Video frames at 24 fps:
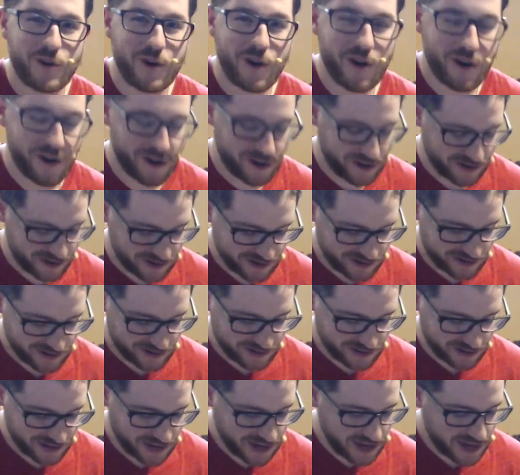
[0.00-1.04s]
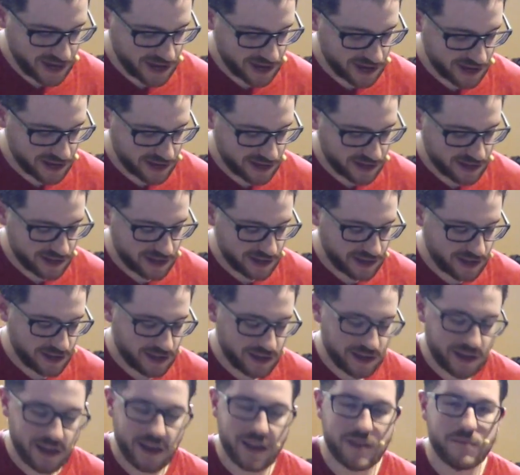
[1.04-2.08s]
our E.
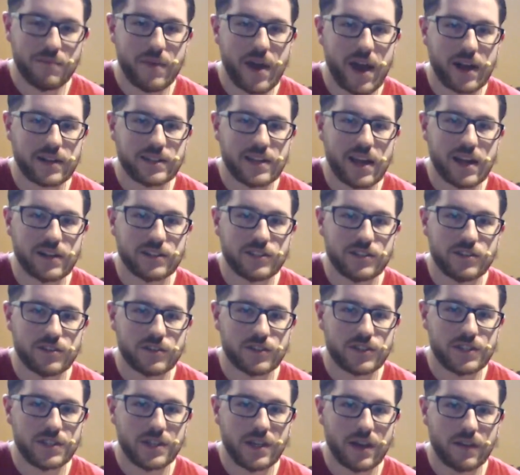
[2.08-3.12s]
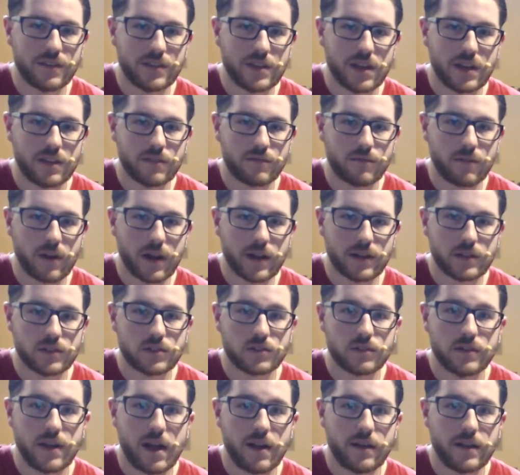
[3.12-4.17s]
And back down to your C on the 8th fret.
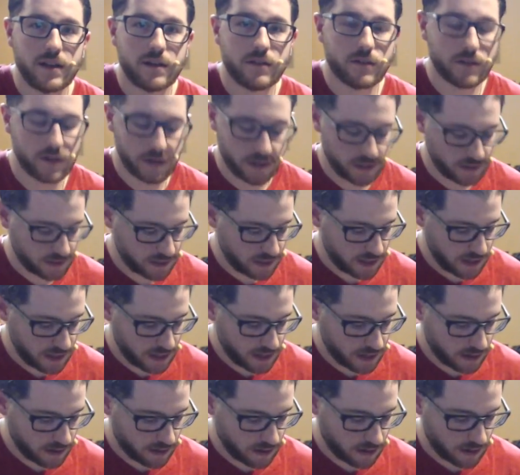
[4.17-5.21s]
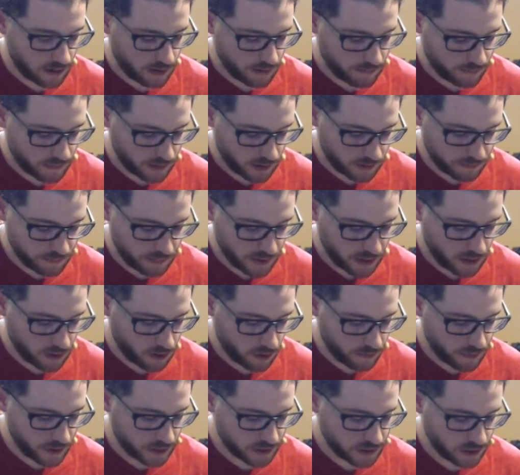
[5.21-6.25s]
So now here is the
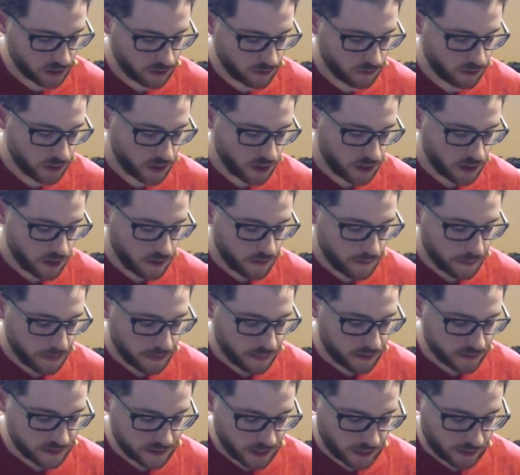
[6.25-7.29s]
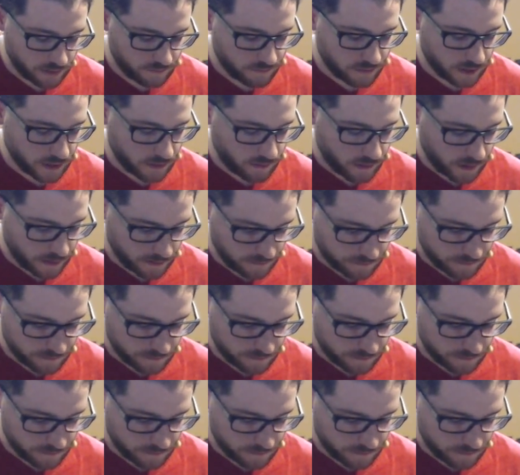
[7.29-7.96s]
arpeggio, the second fingering.